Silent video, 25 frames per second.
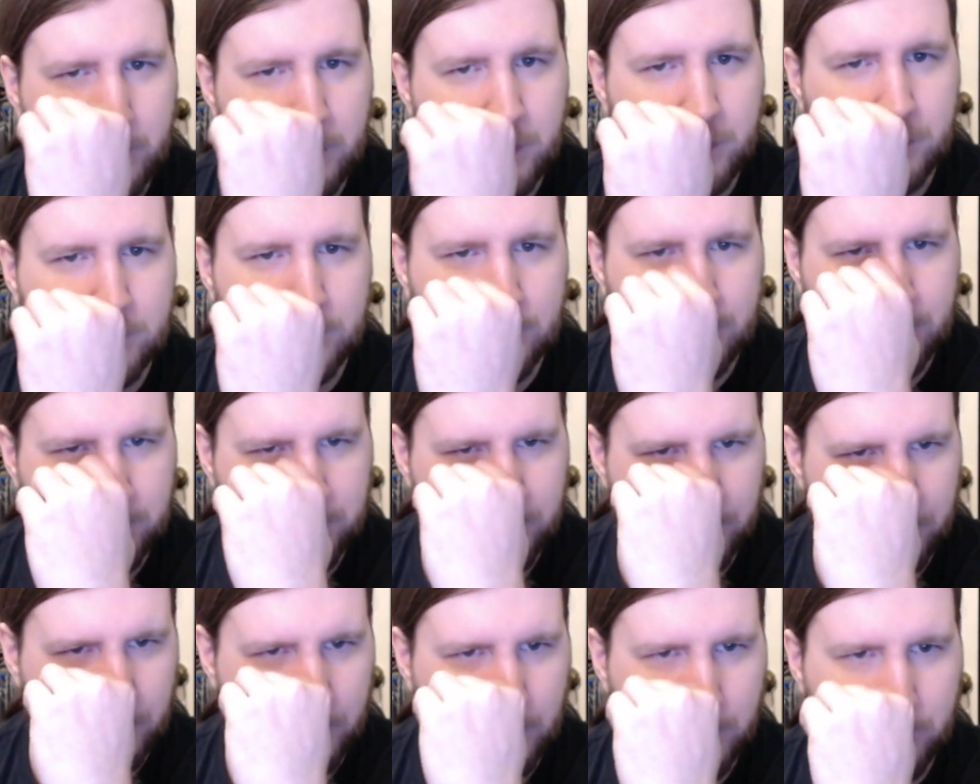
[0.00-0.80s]
be easily
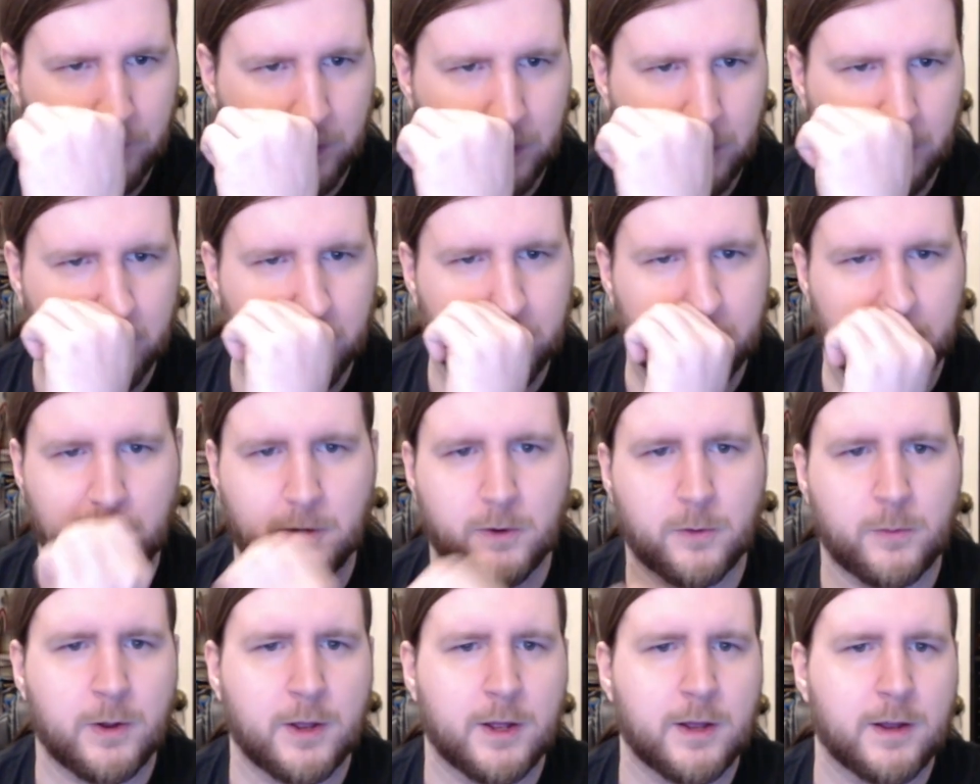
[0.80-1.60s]
forgiven,
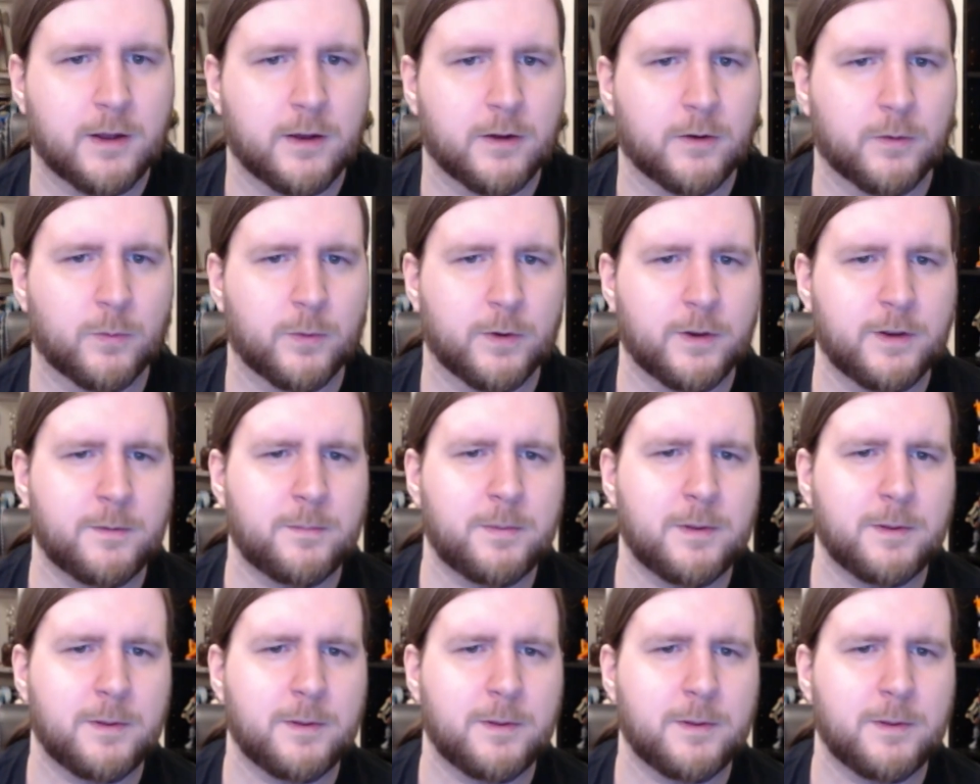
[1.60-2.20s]
so wouldn't